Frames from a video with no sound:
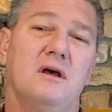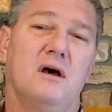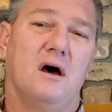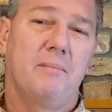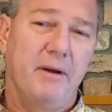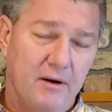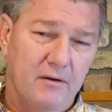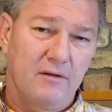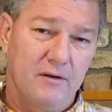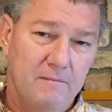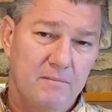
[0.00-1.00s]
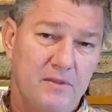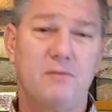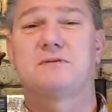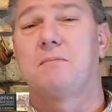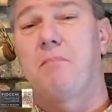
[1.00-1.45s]
Apparently,
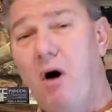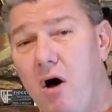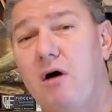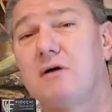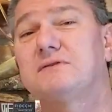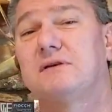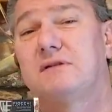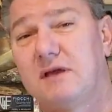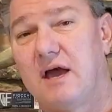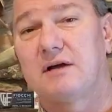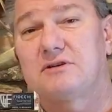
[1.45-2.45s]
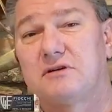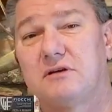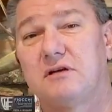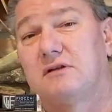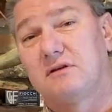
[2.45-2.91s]
there was a pause in the
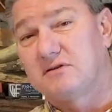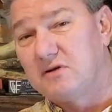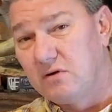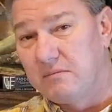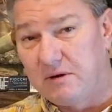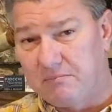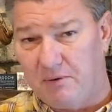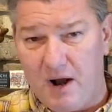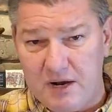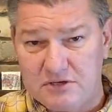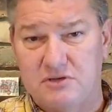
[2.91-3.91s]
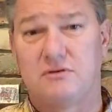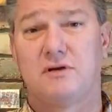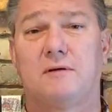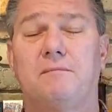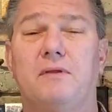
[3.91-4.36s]
action in the Tony McBride
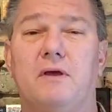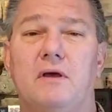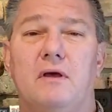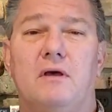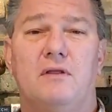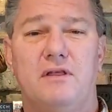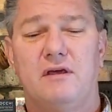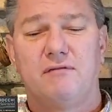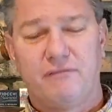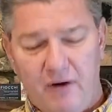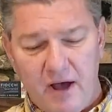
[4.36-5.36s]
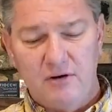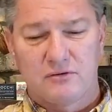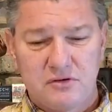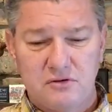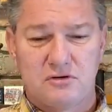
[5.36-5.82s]
shooting. The
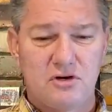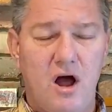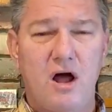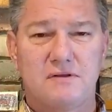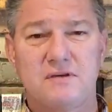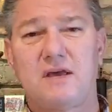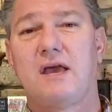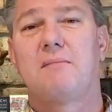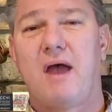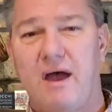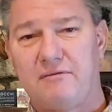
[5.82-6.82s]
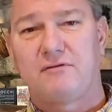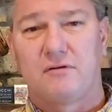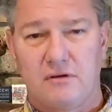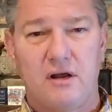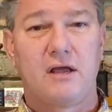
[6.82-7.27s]
final 2 shots came
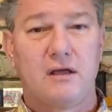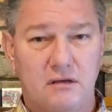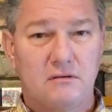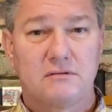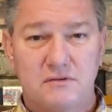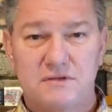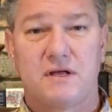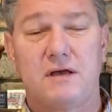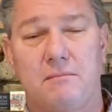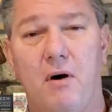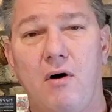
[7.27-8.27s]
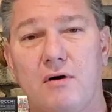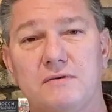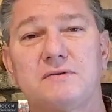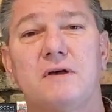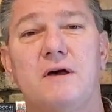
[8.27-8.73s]
after a slight
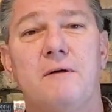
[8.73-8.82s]
pause.